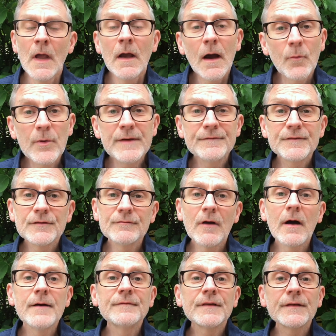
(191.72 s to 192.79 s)
And we've
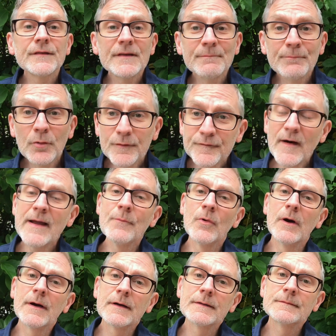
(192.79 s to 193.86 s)
derived a simple
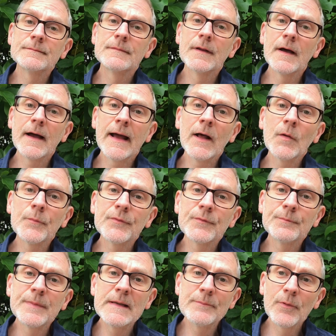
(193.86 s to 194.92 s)
framework that helps
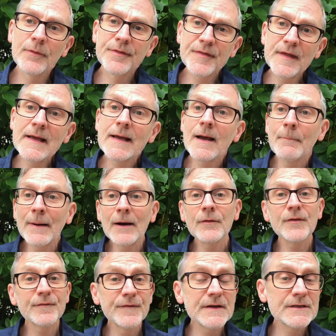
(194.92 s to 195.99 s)
people think about
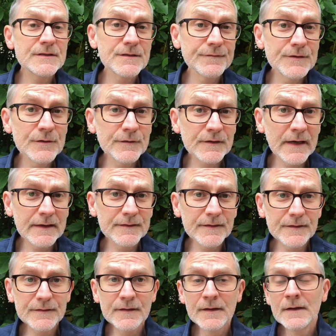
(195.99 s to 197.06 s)
the features of use
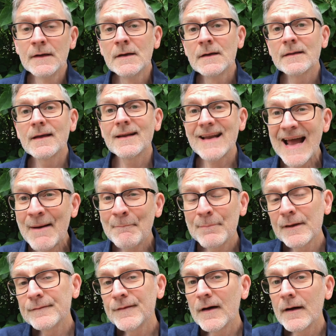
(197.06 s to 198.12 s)
cases that
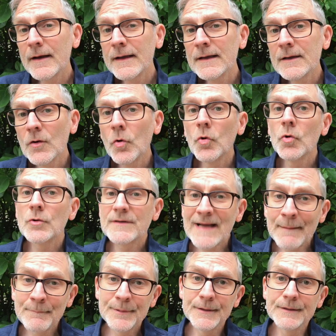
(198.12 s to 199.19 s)
amplify or
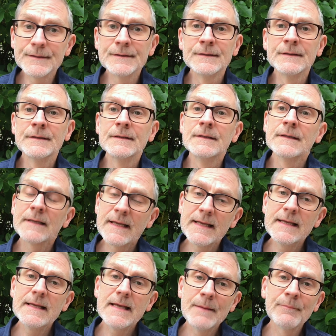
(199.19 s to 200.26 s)
dampen
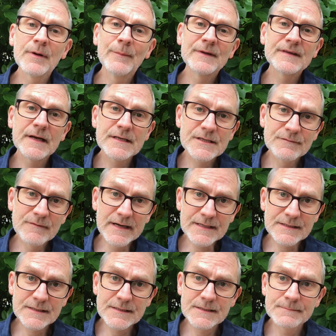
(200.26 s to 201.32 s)
key implementation
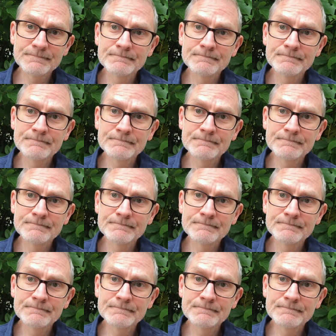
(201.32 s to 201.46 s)
risks.